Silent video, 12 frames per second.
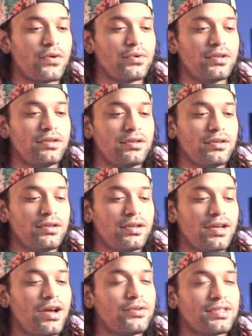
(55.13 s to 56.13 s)
I
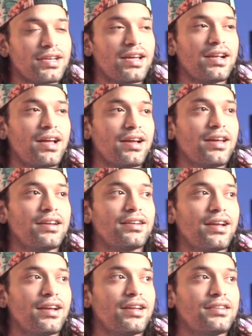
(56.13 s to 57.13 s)
was like, I
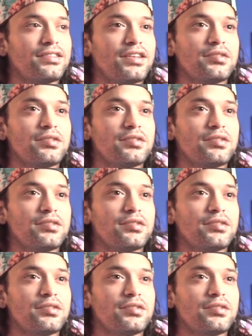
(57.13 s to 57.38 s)
gotta